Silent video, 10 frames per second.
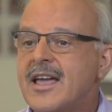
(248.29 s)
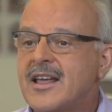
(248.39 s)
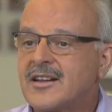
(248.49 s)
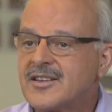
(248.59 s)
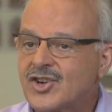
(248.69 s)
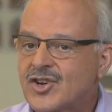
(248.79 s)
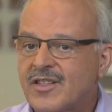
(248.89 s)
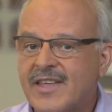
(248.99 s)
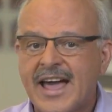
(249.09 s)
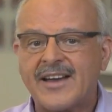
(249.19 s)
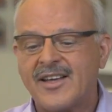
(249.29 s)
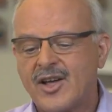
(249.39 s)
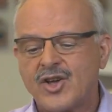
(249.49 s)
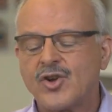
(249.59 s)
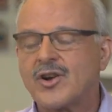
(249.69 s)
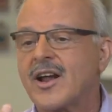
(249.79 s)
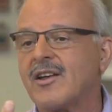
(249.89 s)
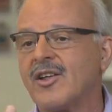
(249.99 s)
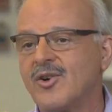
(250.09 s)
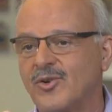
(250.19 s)
In addition to that, you're not
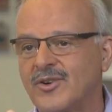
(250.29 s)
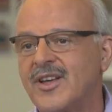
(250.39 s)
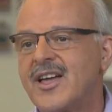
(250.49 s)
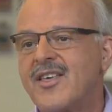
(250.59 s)
alone.